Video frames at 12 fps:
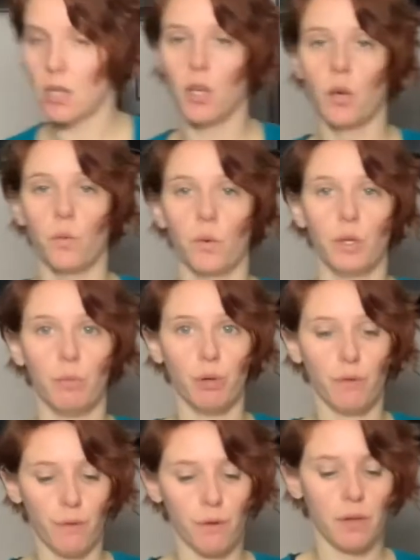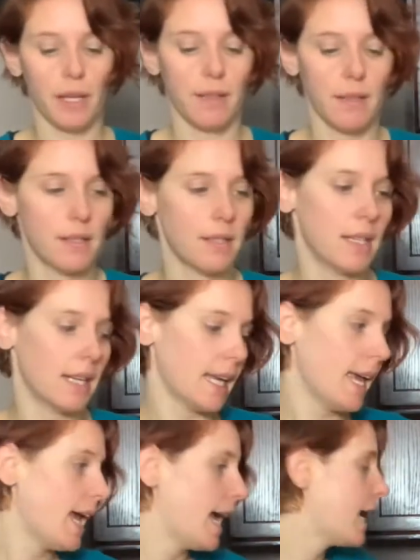when you put fruit like this in a
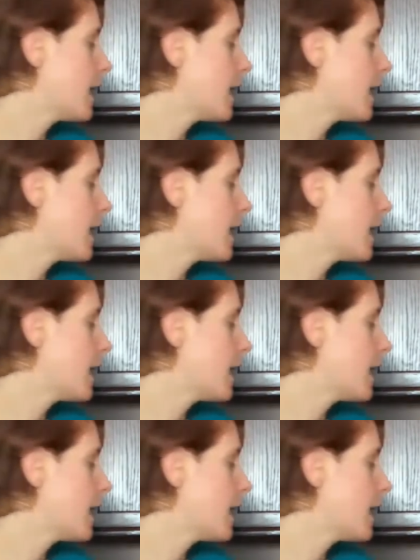cake,